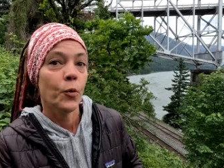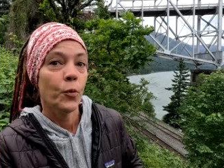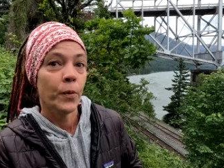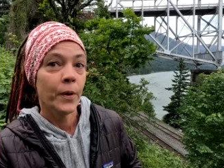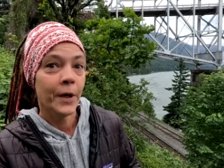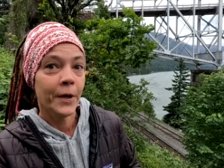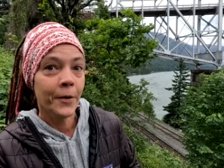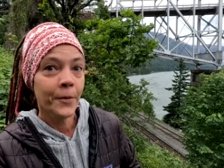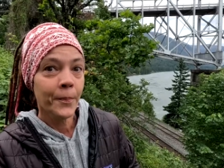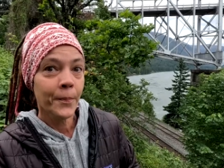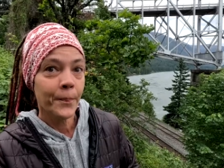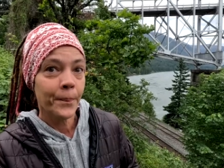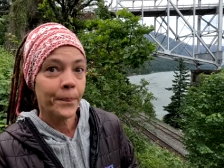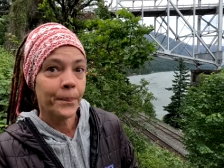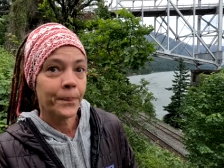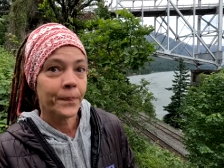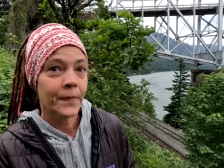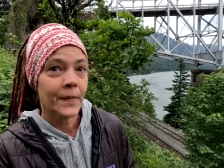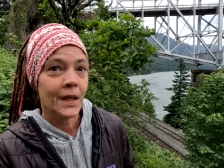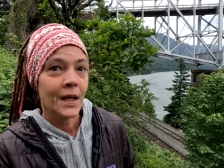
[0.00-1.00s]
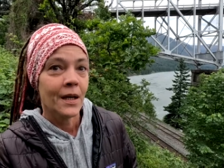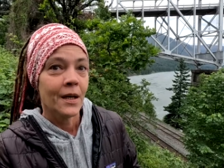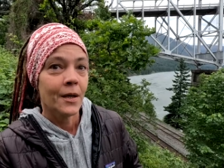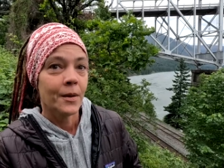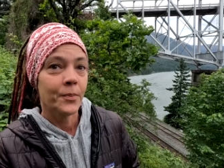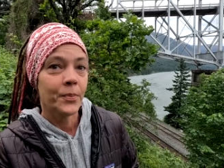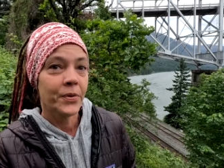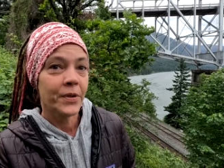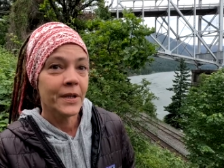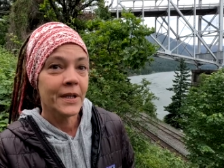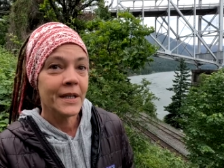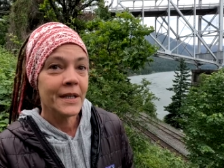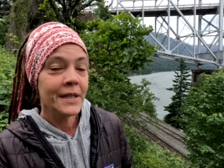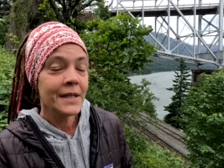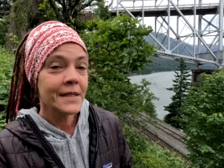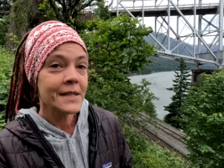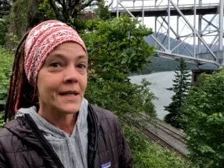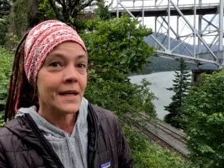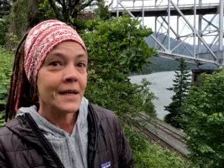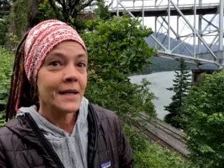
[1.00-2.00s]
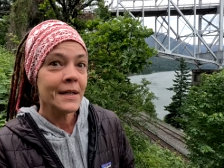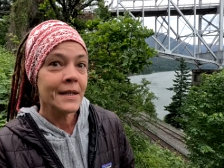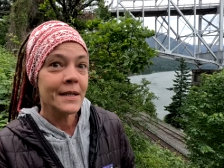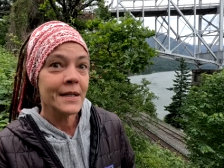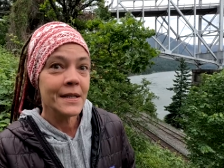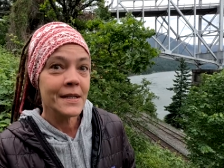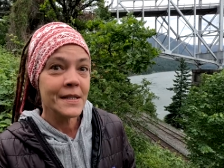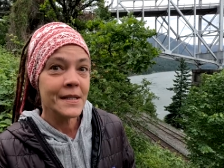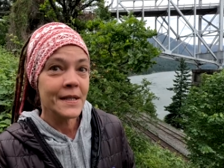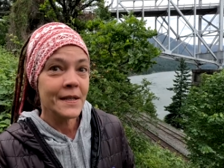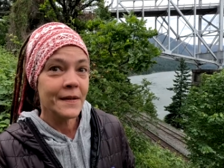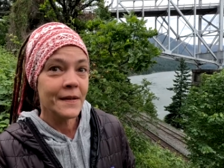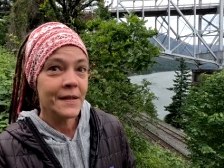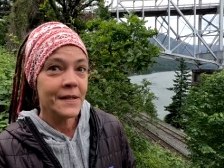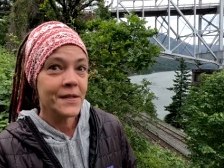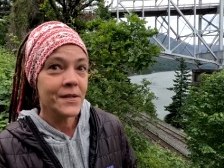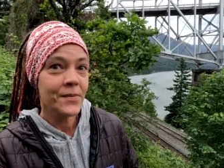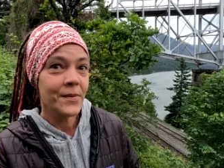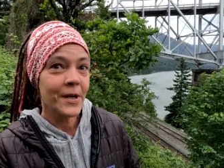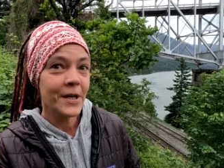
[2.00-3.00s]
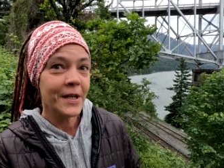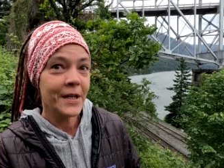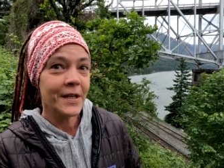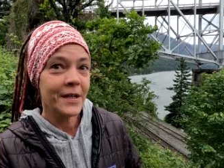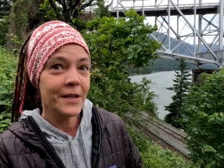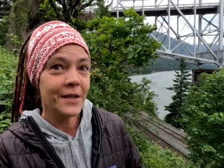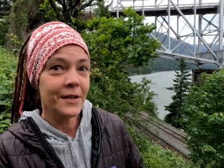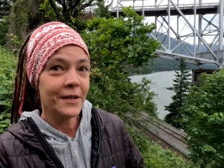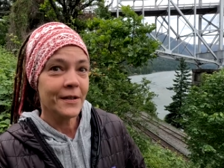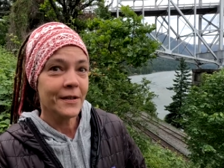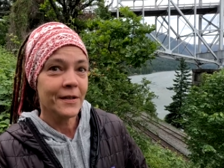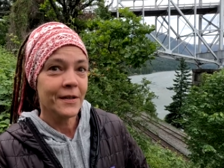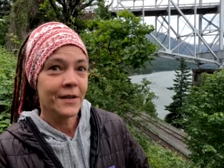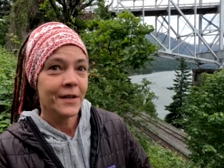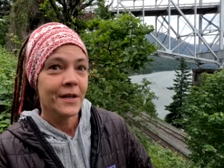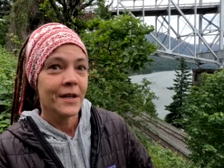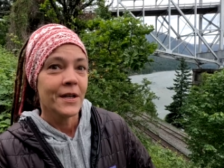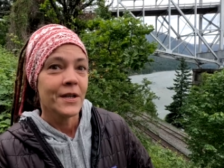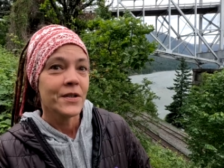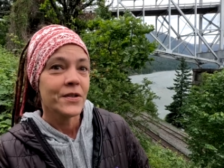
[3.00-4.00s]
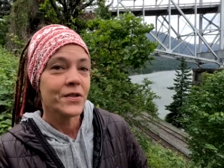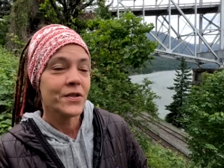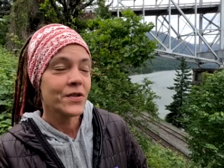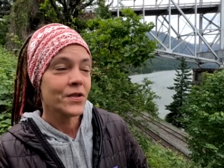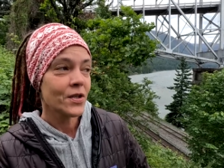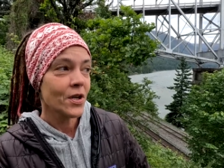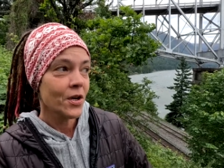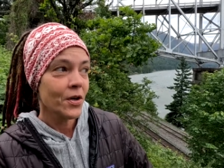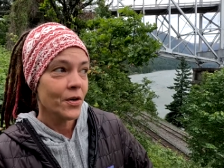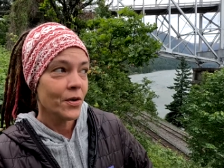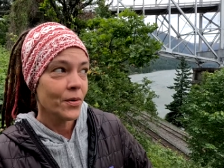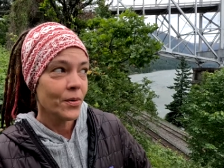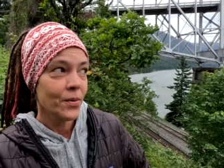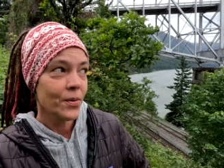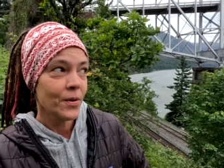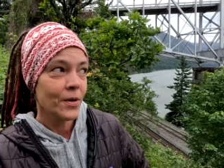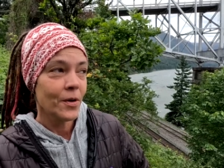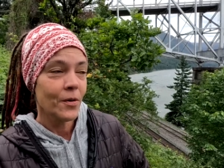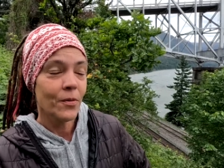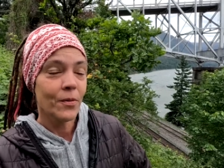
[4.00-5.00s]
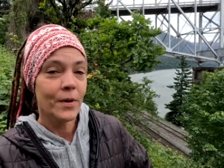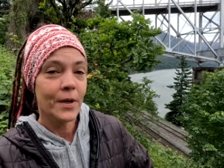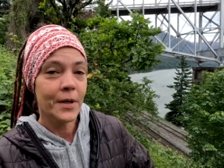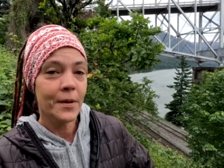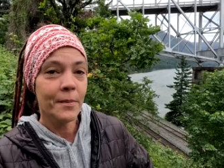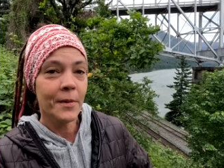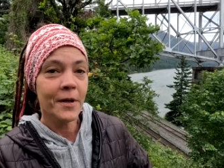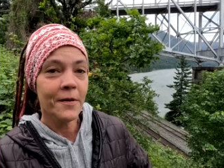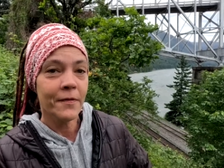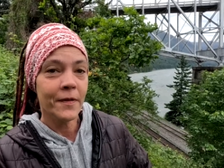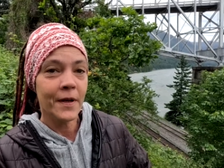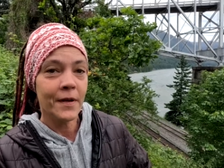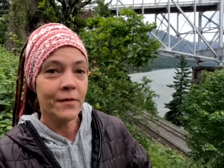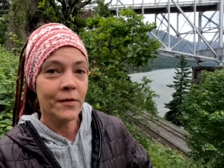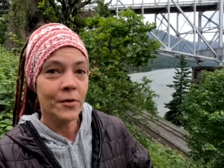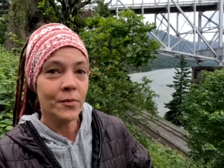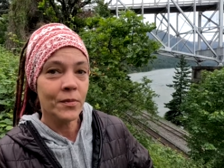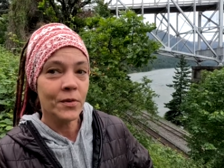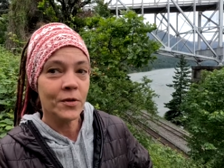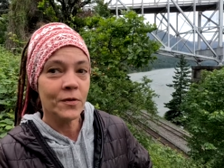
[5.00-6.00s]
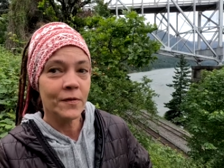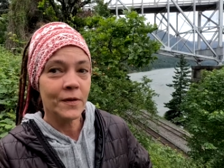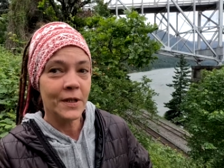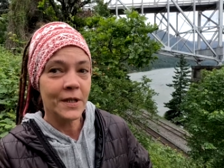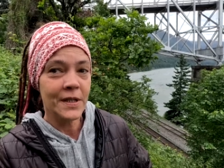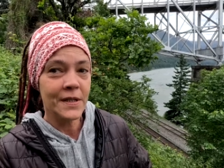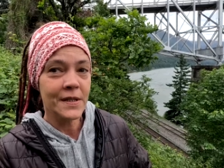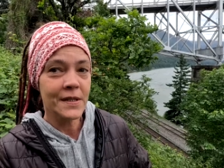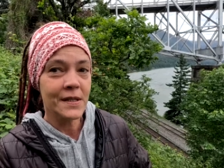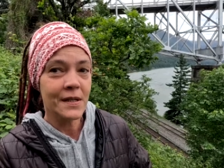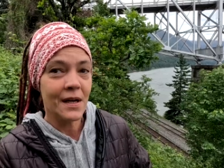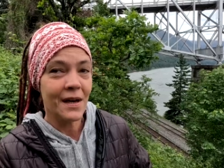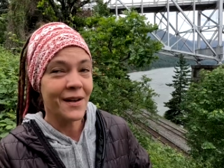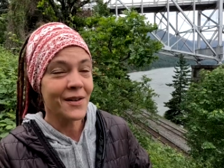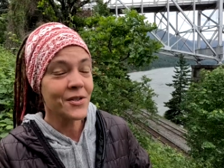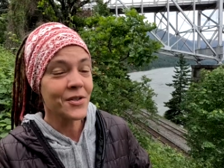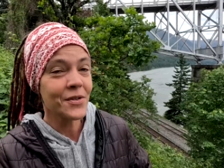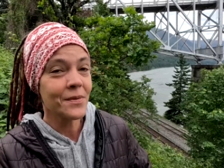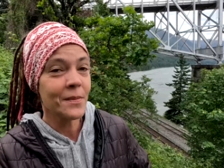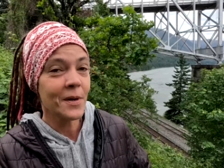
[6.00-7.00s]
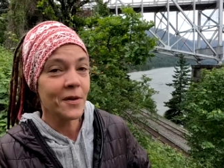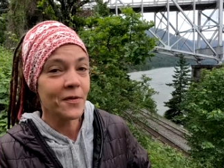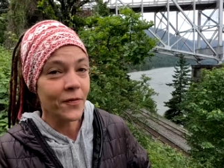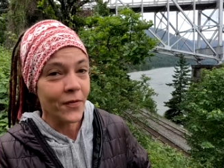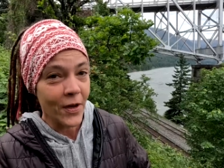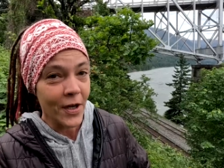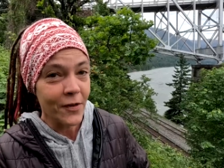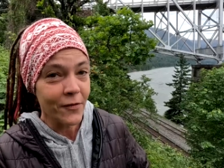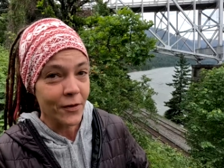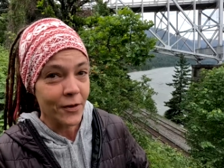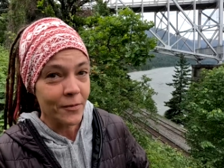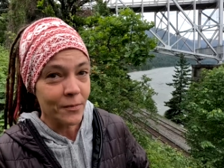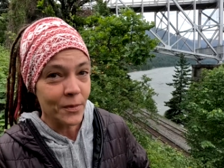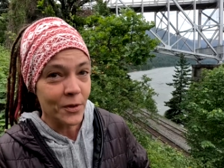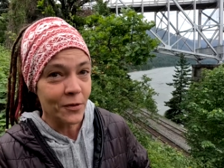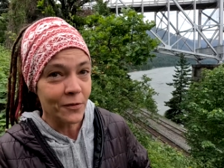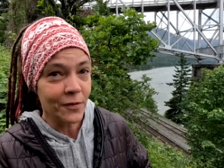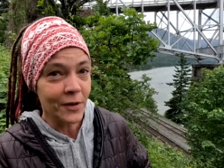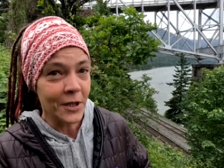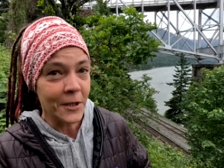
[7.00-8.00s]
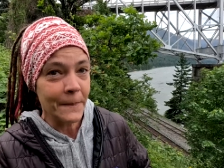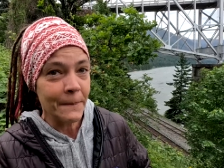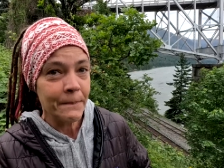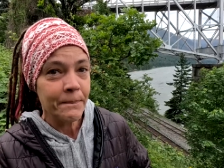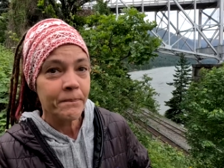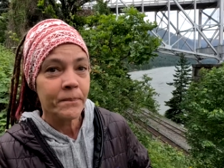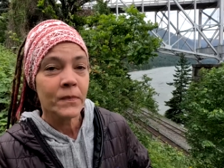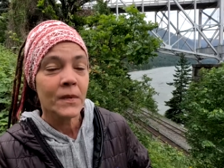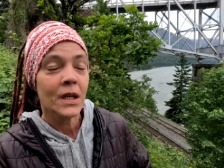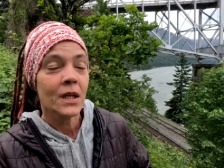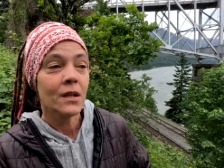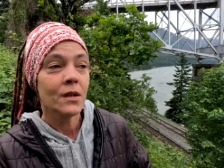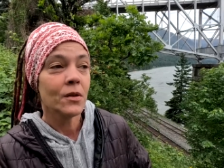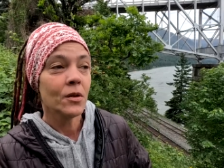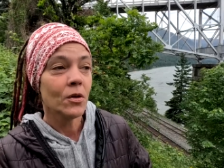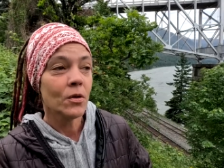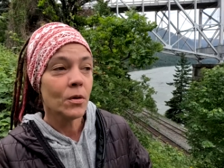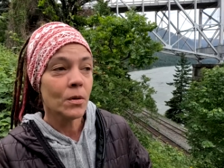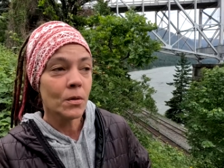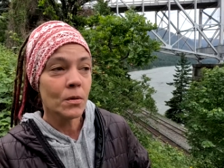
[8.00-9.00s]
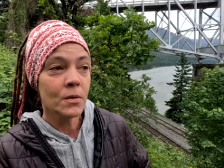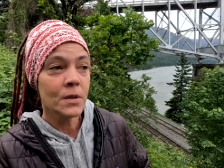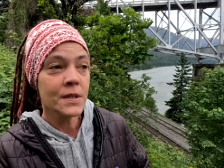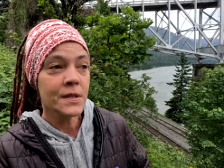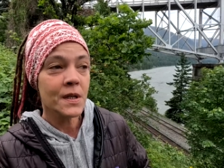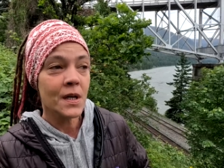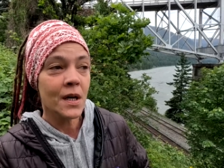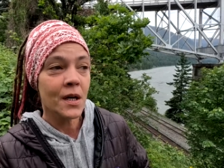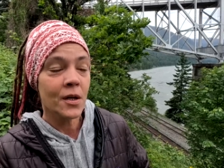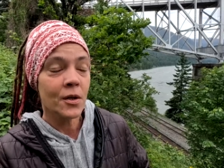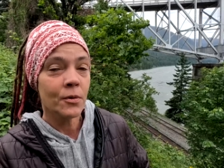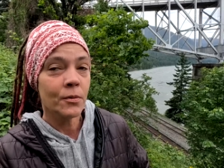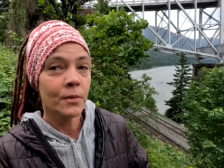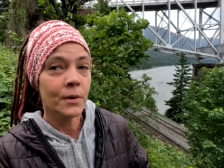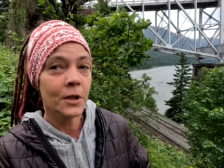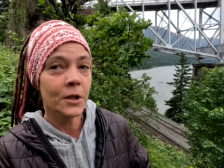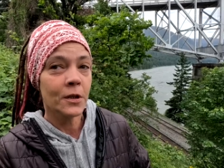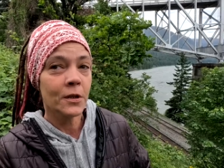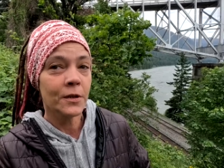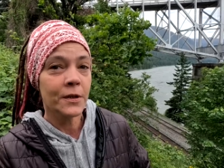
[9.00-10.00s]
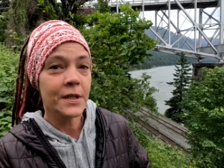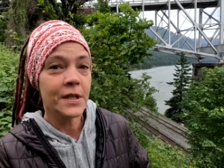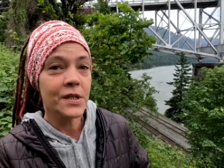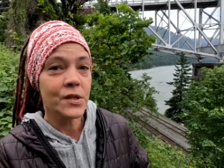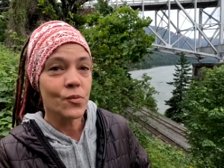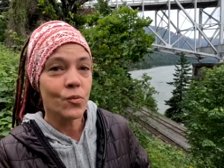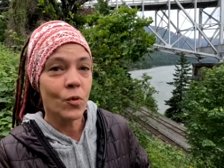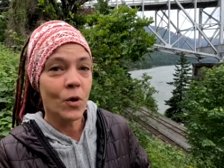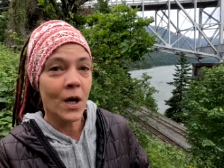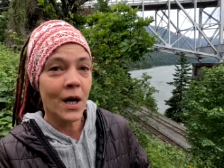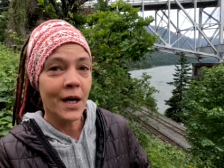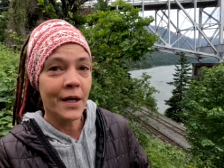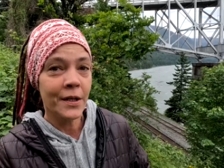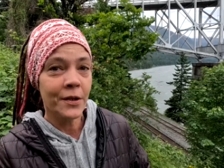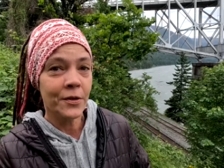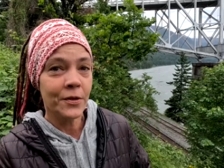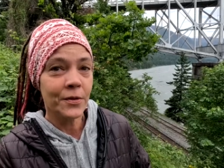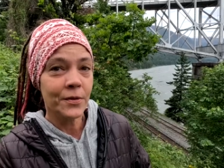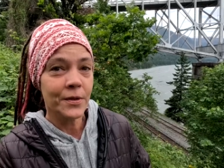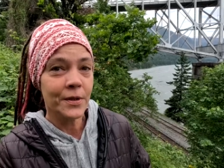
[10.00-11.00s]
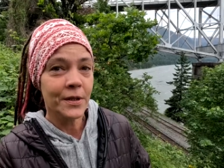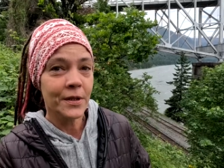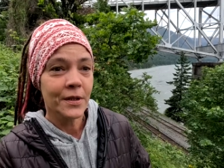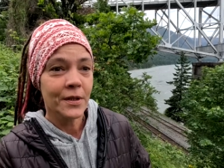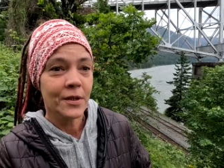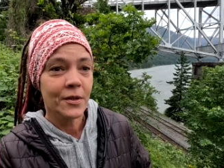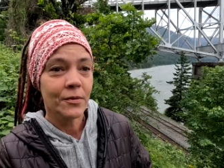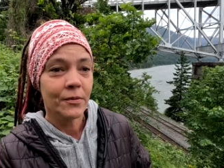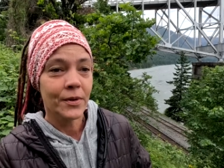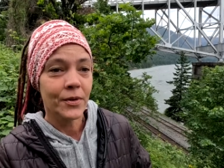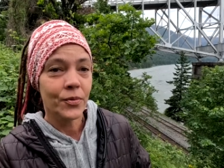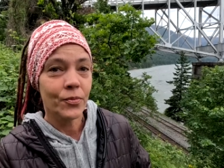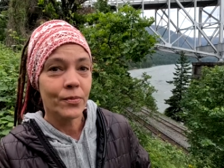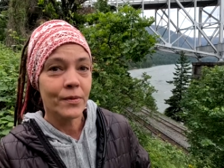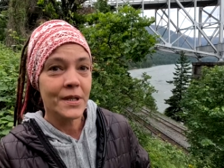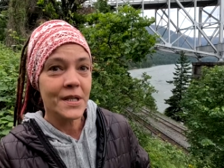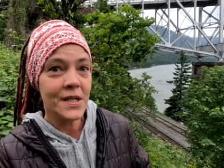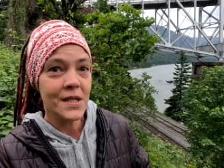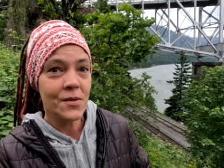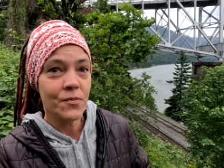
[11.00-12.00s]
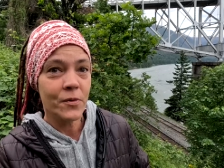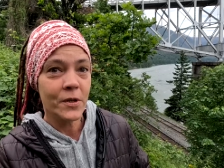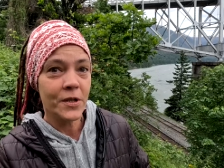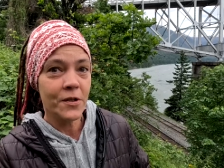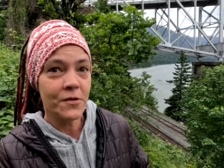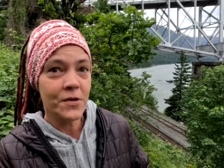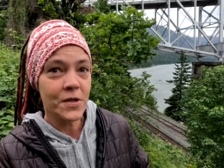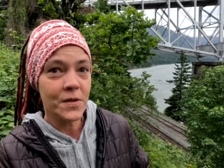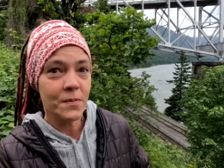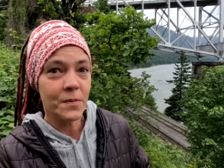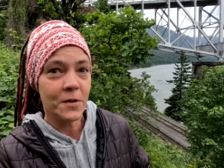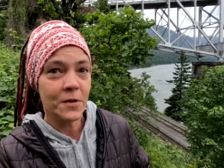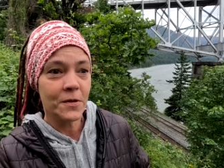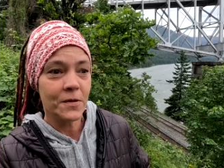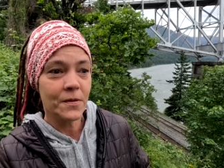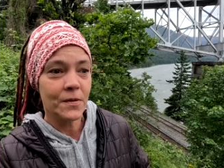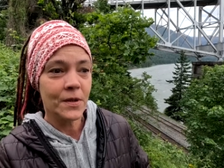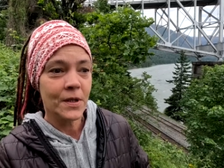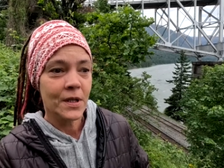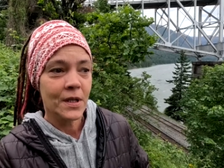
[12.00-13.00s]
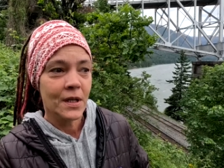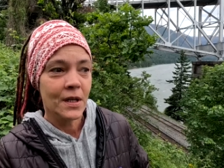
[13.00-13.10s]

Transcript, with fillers: Well, I'm pretty excited to see this right here. So, one of my favorite movies, actually my favorite movie in the whole entire world, is Wild with Reese Witherspoon.